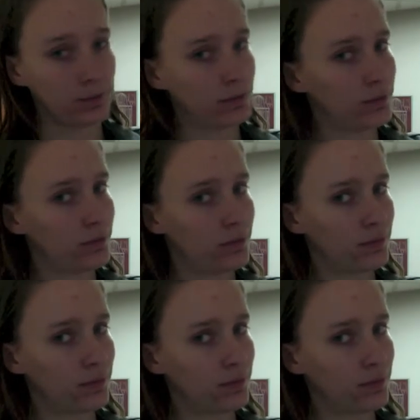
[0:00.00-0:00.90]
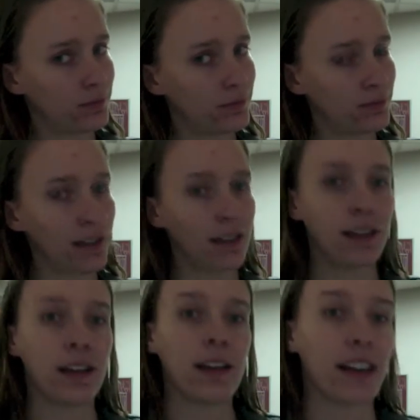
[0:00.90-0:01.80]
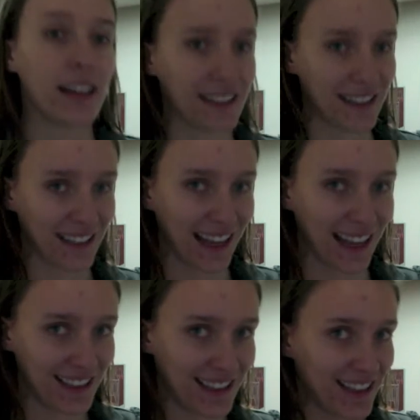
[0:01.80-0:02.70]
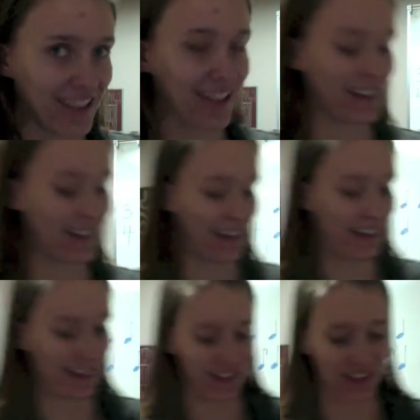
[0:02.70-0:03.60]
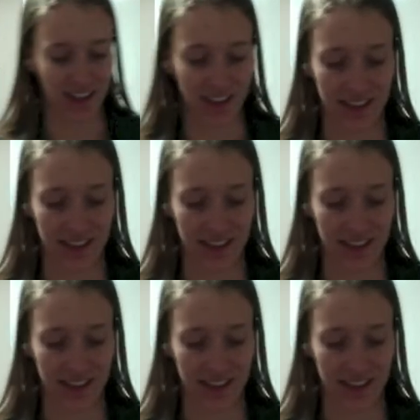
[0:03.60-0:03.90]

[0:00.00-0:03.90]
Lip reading: it doesn't catch, and it can just, slide pretty easily.